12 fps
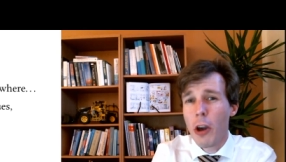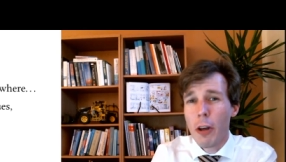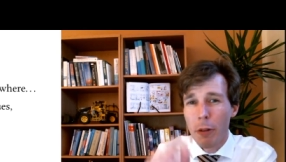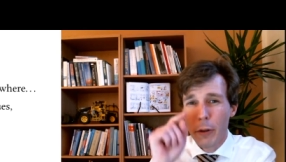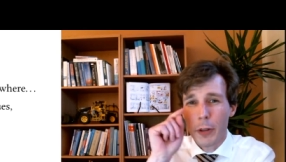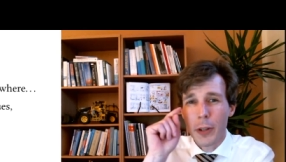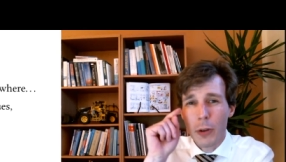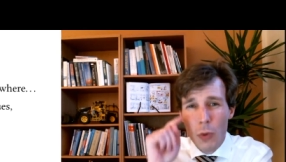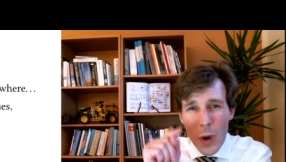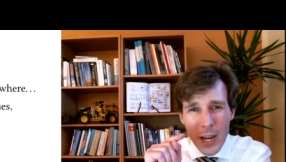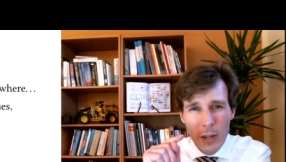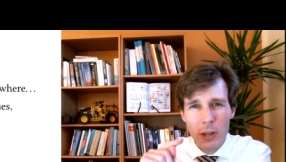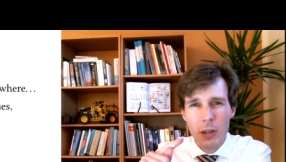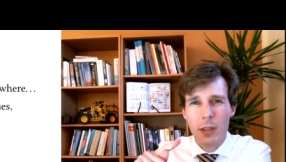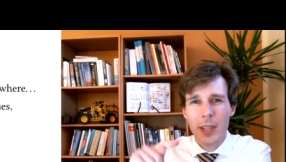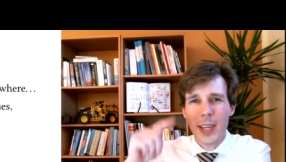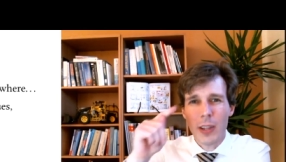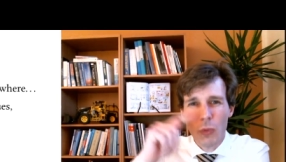The
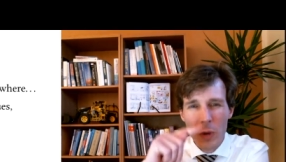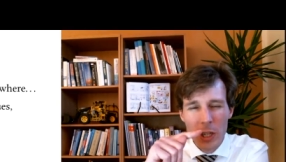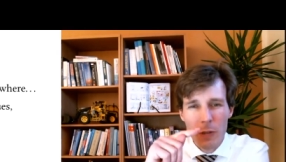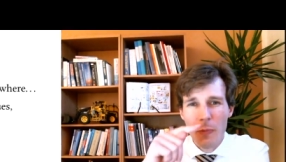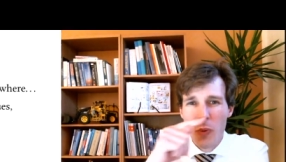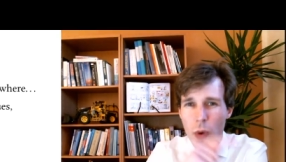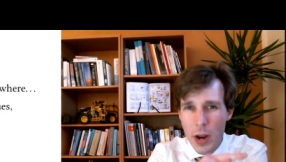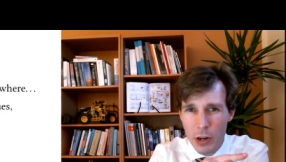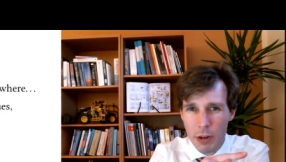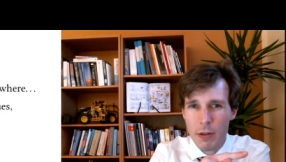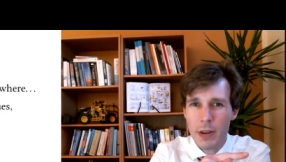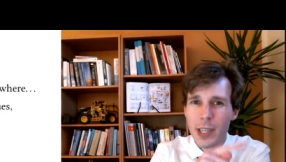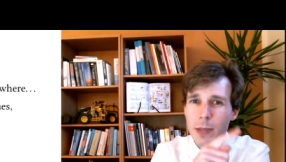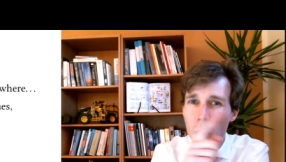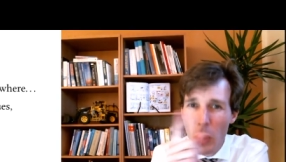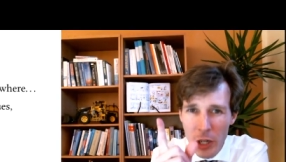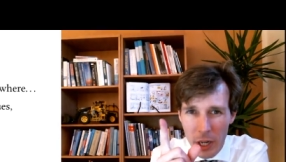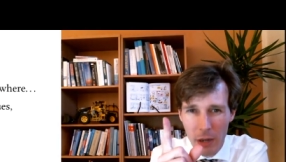direction in which pressure is
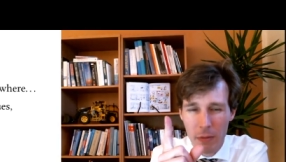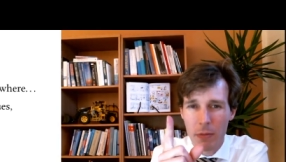pushing